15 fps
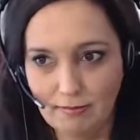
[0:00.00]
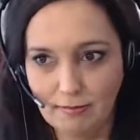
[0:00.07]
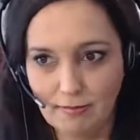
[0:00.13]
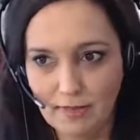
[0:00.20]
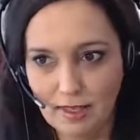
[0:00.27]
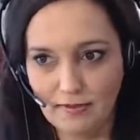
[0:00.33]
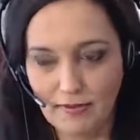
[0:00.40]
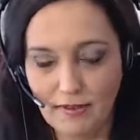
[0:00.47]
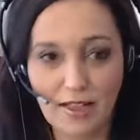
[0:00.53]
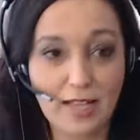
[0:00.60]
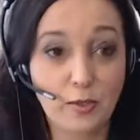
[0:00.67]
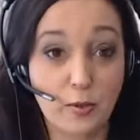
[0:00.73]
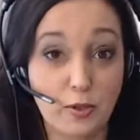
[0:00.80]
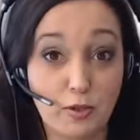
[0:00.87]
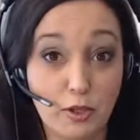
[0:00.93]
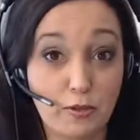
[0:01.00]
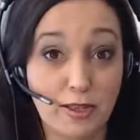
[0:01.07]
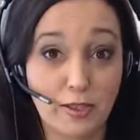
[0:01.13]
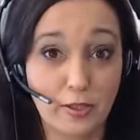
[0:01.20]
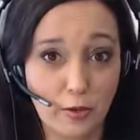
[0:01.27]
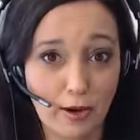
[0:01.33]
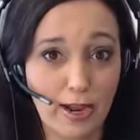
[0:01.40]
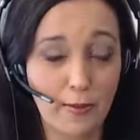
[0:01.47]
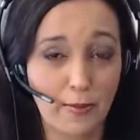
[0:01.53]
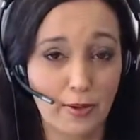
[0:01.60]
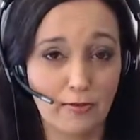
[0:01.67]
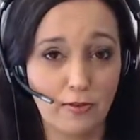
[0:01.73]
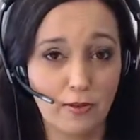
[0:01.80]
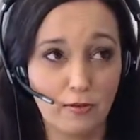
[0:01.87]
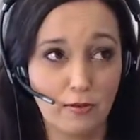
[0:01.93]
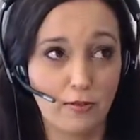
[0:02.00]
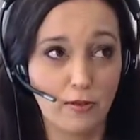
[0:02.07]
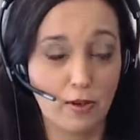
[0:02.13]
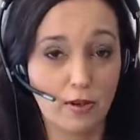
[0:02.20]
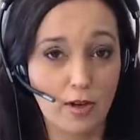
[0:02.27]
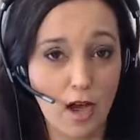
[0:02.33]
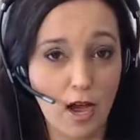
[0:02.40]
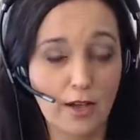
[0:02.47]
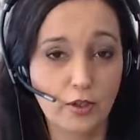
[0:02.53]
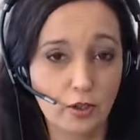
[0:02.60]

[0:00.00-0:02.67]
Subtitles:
if that's what you do, that's great. But if you're not